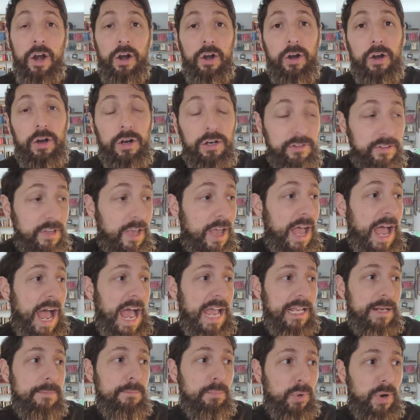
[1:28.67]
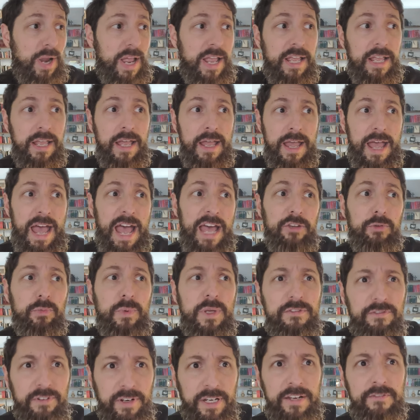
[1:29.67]
hurt, I can pray as
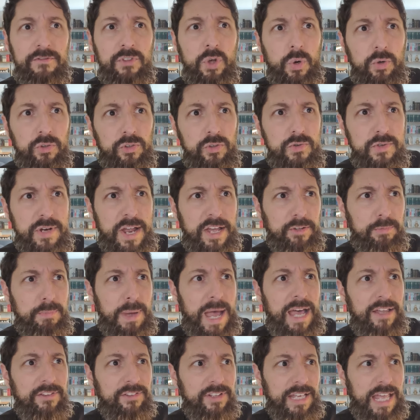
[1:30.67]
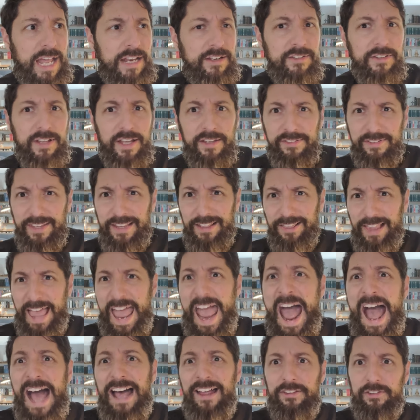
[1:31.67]
we forgive those who trespass against us
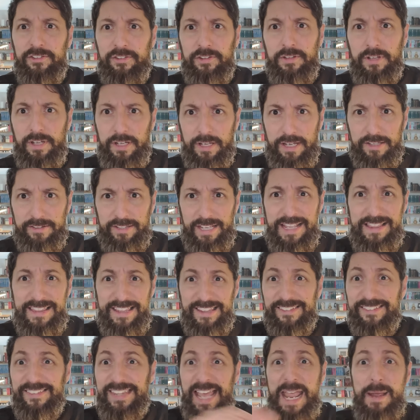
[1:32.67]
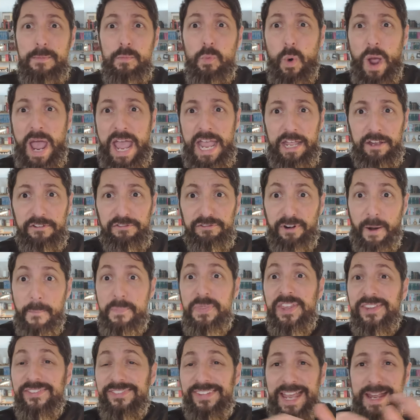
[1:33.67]
as as in the same way from
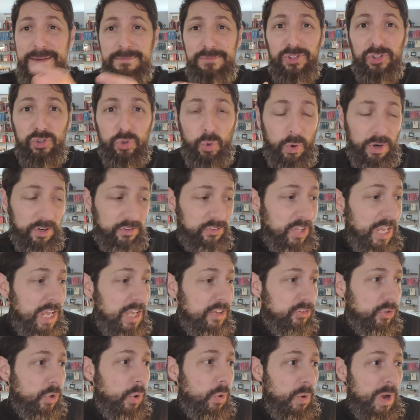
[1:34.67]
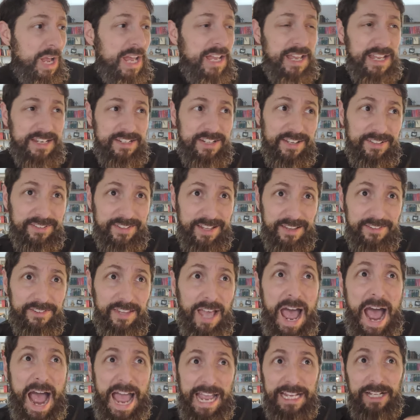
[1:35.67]
the same source. So just as
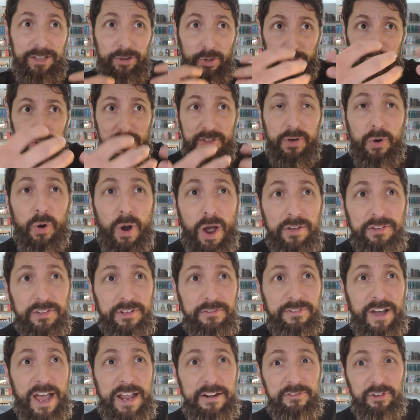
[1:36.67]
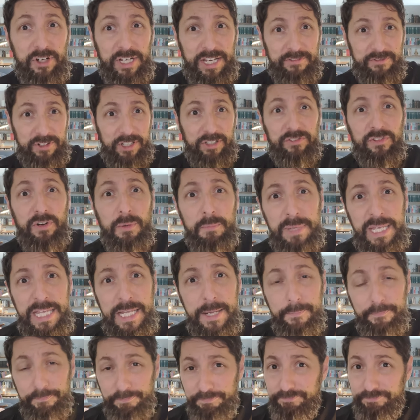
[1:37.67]
I can look to the cross and find forgiveness for me,